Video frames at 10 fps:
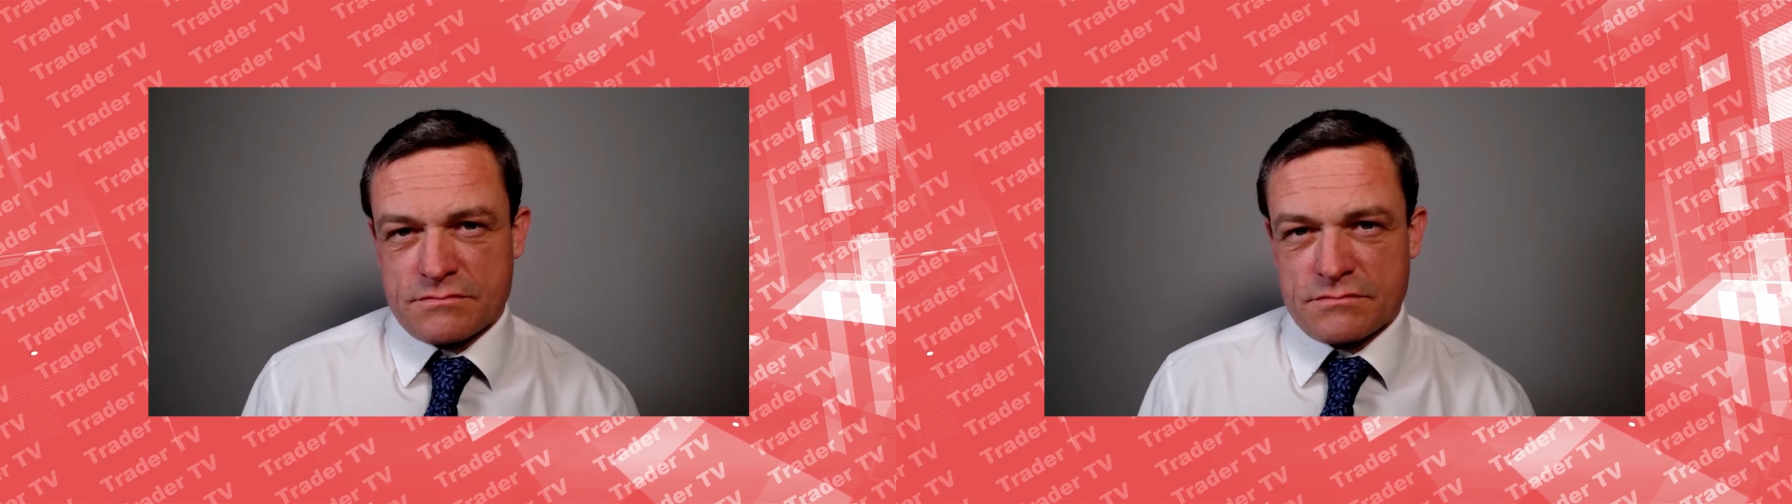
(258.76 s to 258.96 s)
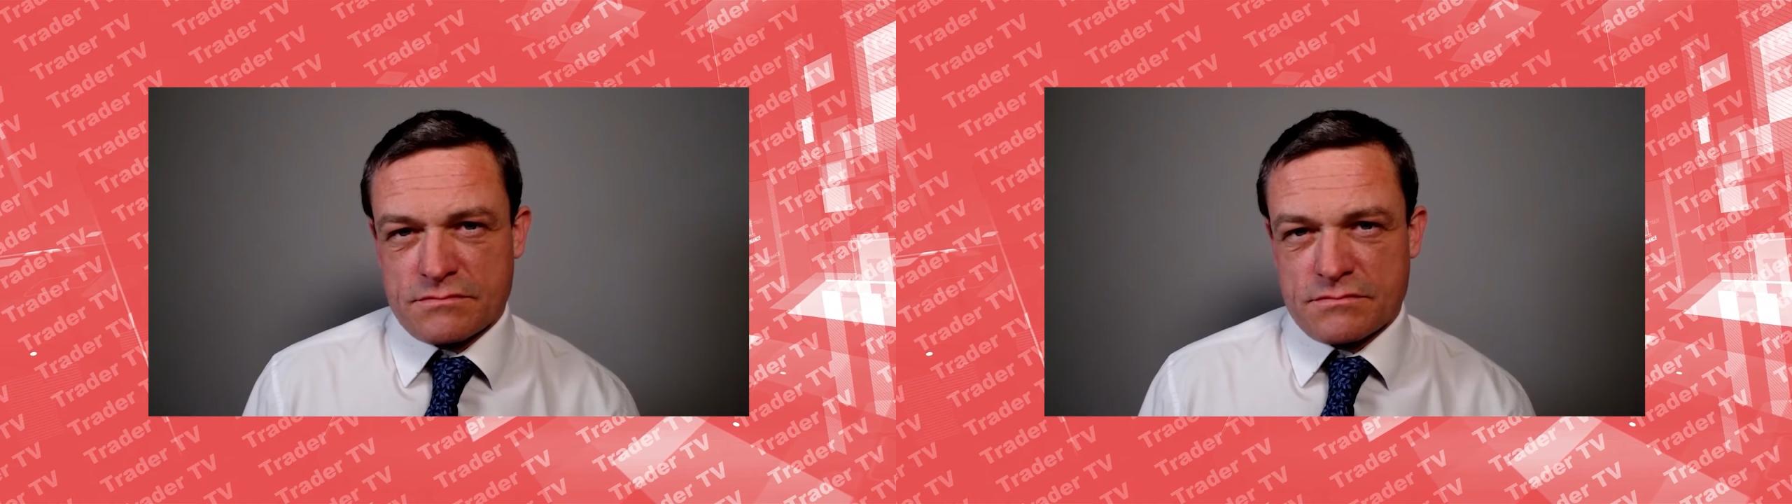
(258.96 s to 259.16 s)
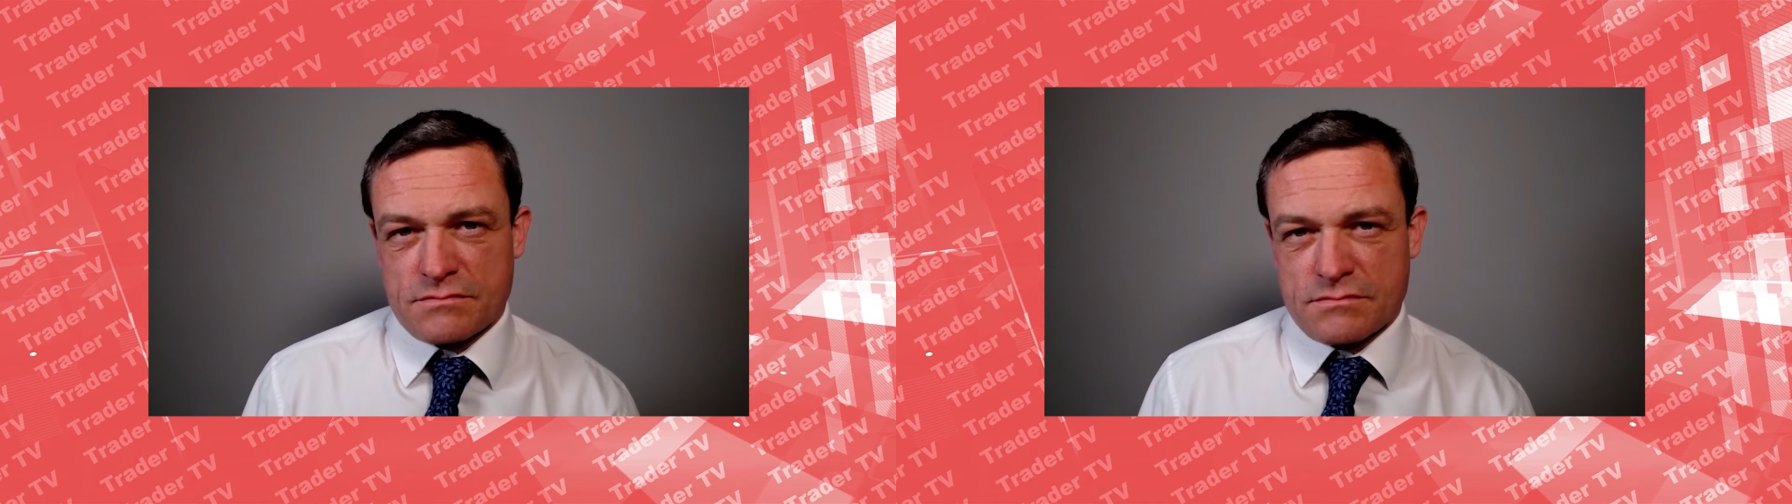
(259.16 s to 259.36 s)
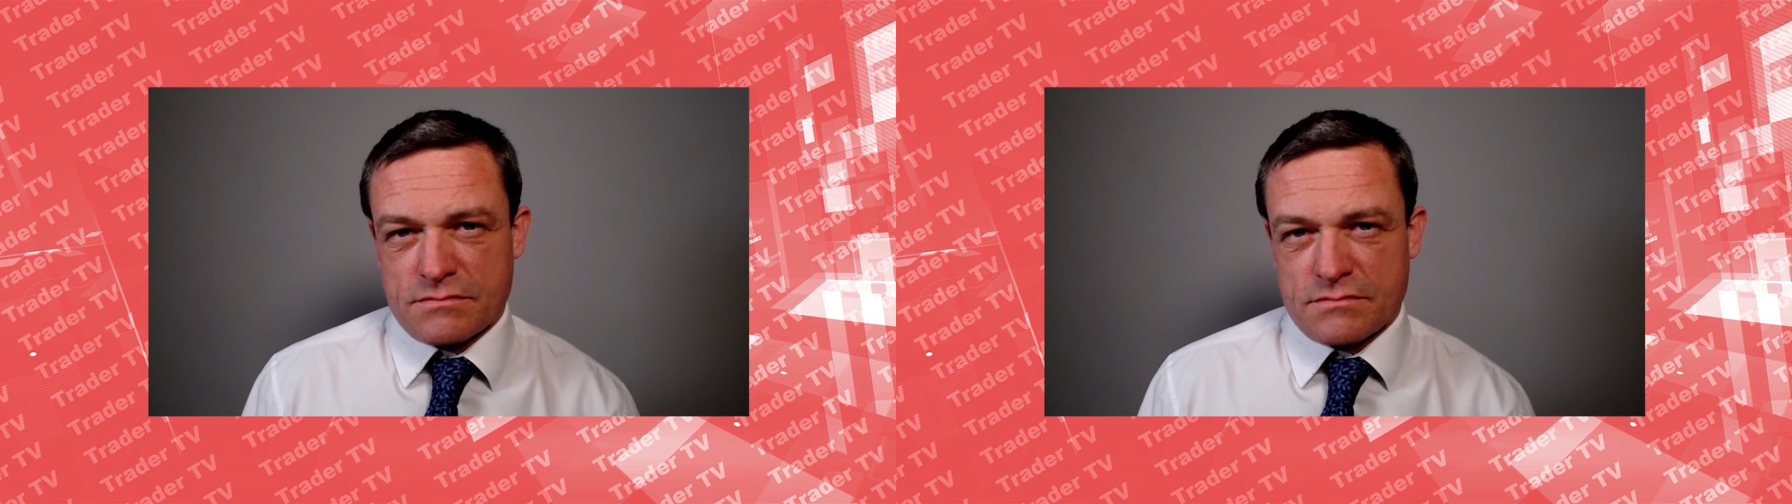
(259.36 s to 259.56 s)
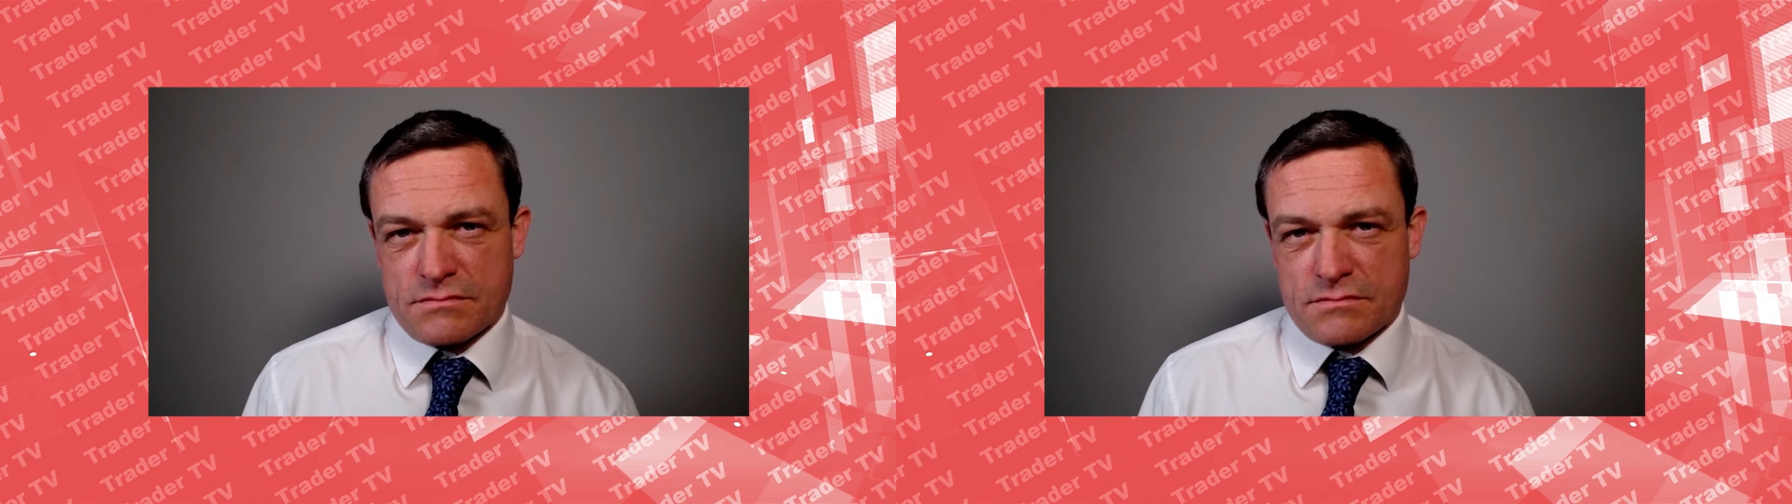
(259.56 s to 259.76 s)
The flow
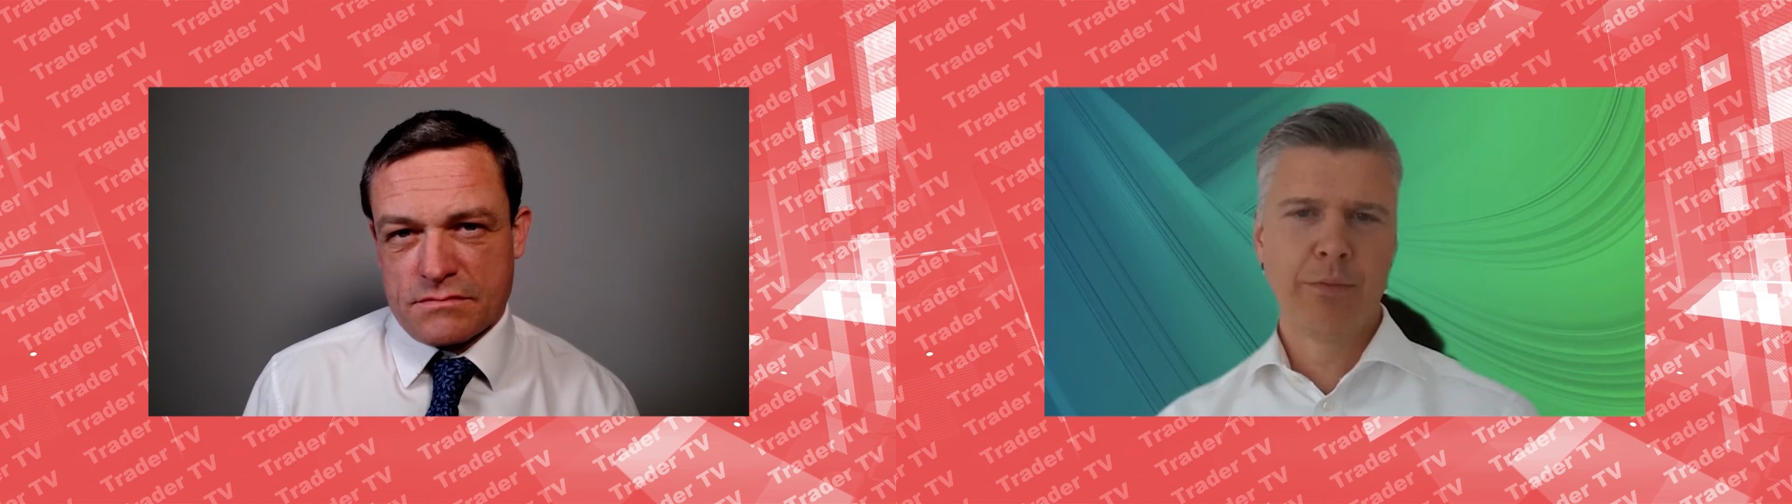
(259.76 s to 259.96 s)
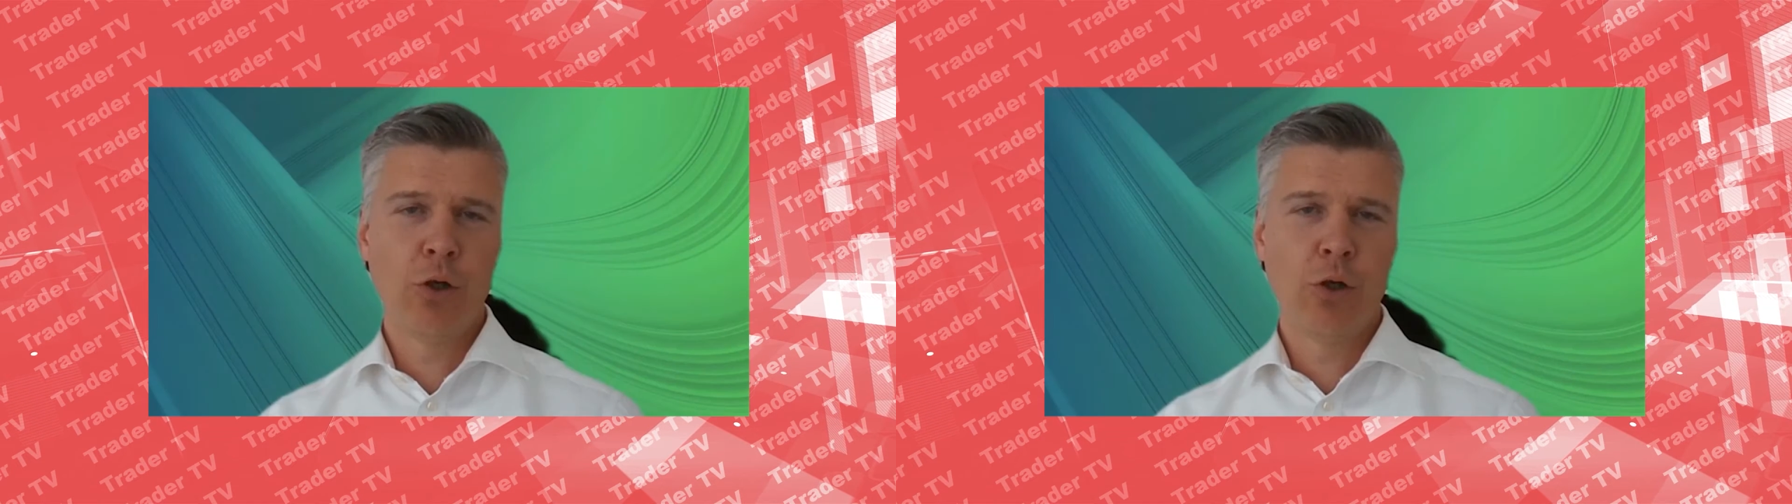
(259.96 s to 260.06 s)
business is a